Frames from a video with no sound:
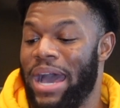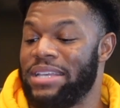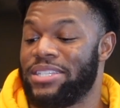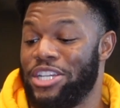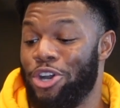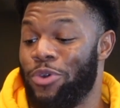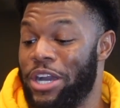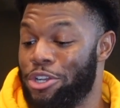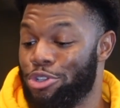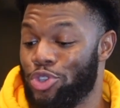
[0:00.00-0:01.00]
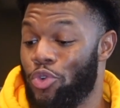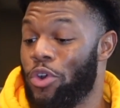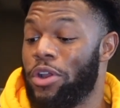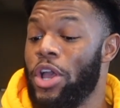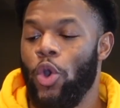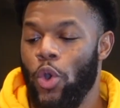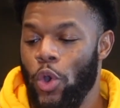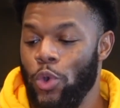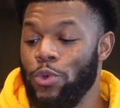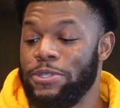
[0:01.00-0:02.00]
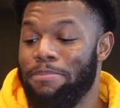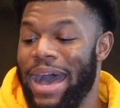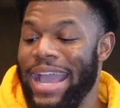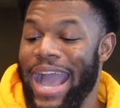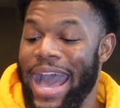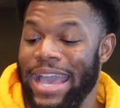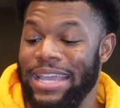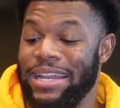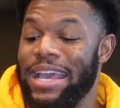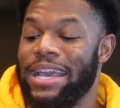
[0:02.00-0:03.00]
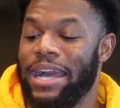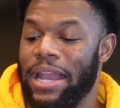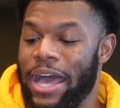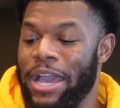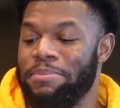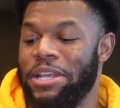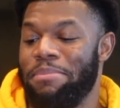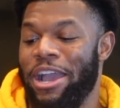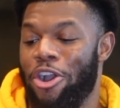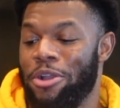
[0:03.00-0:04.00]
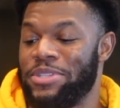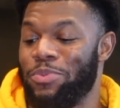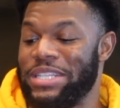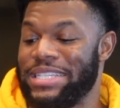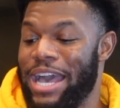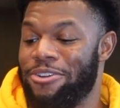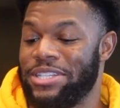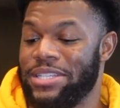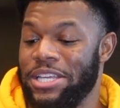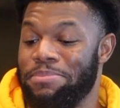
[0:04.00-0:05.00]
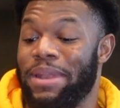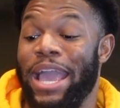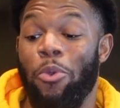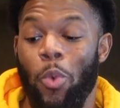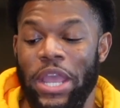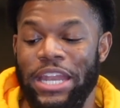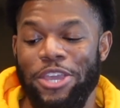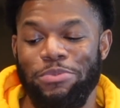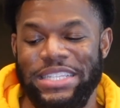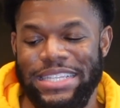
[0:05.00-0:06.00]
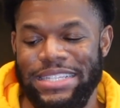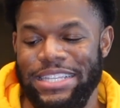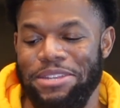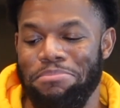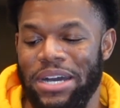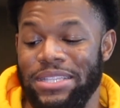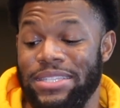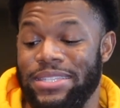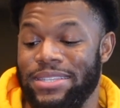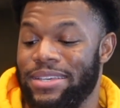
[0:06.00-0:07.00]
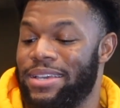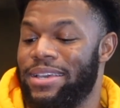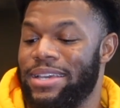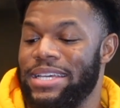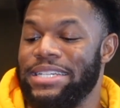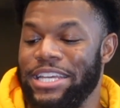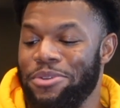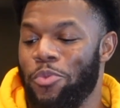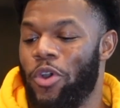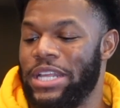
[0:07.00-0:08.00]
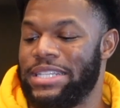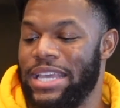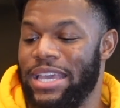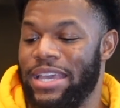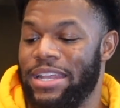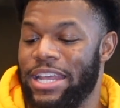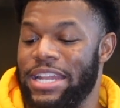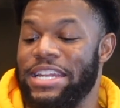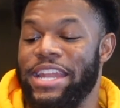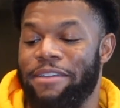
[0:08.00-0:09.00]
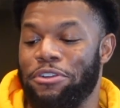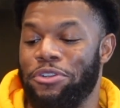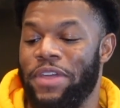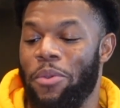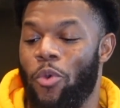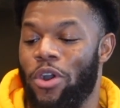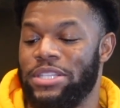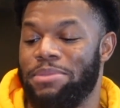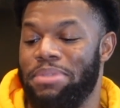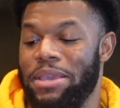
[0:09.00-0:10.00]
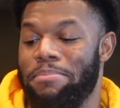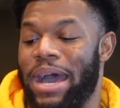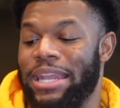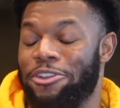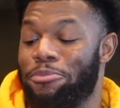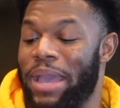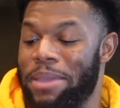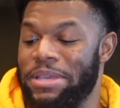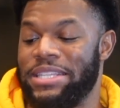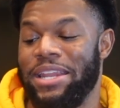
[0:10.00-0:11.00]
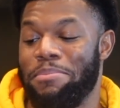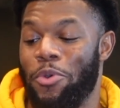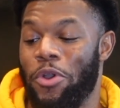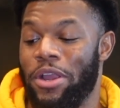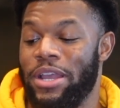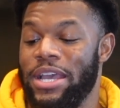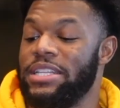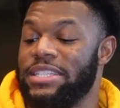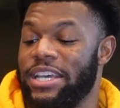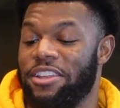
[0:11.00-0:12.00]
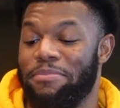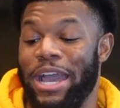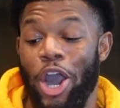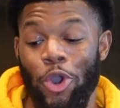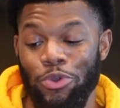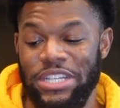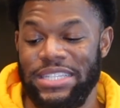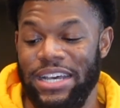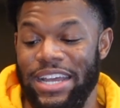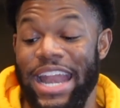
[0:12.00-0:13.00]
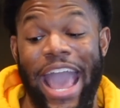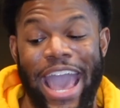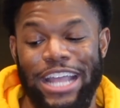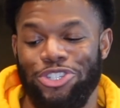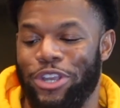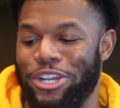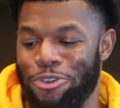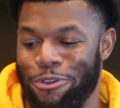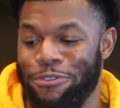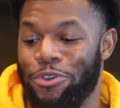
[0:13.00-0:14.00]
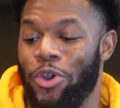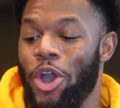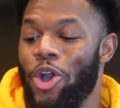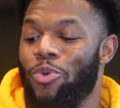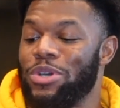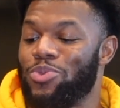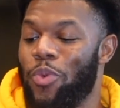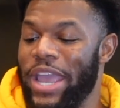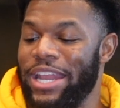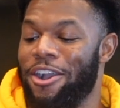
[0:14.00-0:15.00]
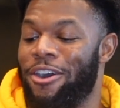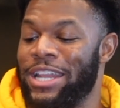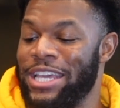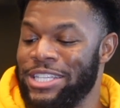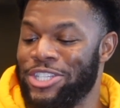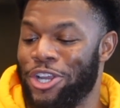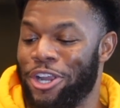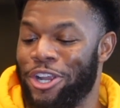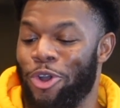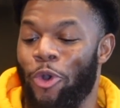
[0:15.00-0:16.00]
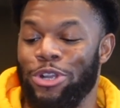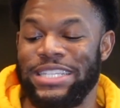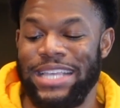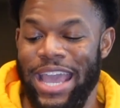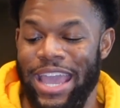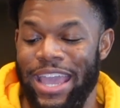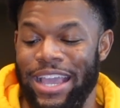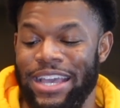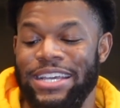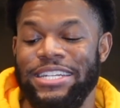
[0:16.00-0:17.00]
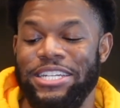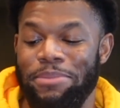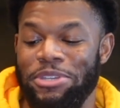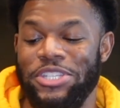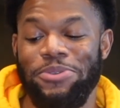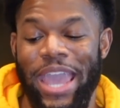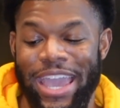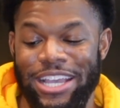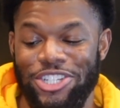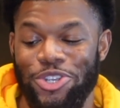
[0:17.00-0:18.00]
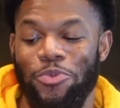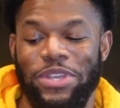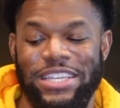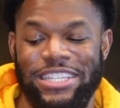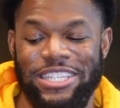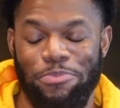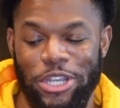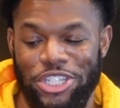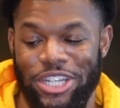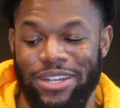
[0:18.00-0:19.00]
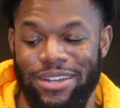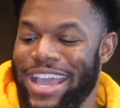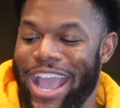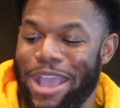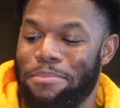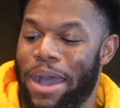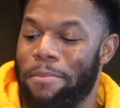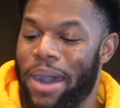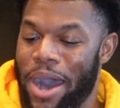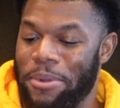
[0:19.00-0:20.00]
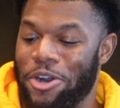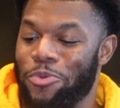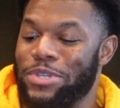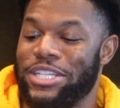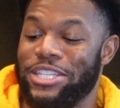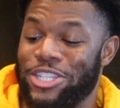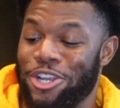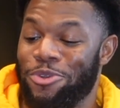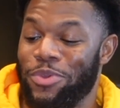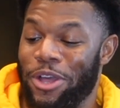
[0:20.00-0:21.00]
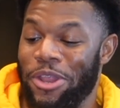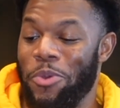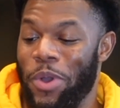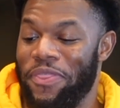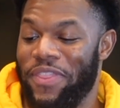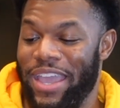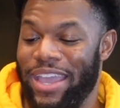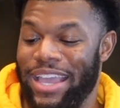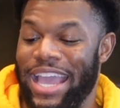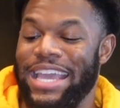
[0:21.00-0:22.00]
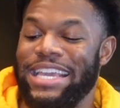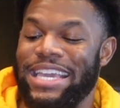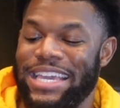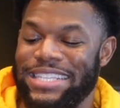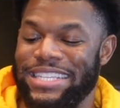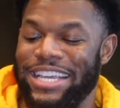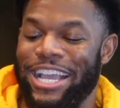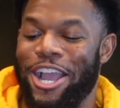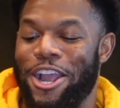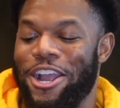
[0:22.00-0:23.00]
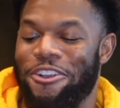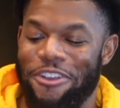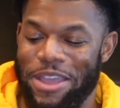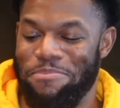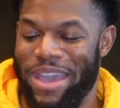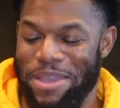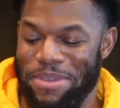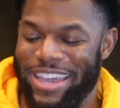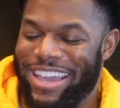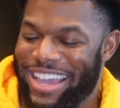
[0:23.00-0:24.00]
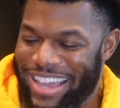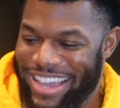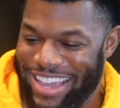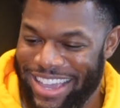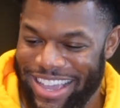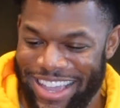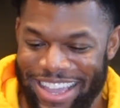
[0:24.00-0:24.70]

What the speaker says: by snow who's my height, climbed in my arms and went sound asleep like when he was 16 months. Didn't want it to end, never do they want to be my little babies anymore. Couldn't tell if my oldest son, at Trey Norful, was waiting on his turn or saying W2H with his expression. And my mama was concerned with only one thing, kissing her grandbaby."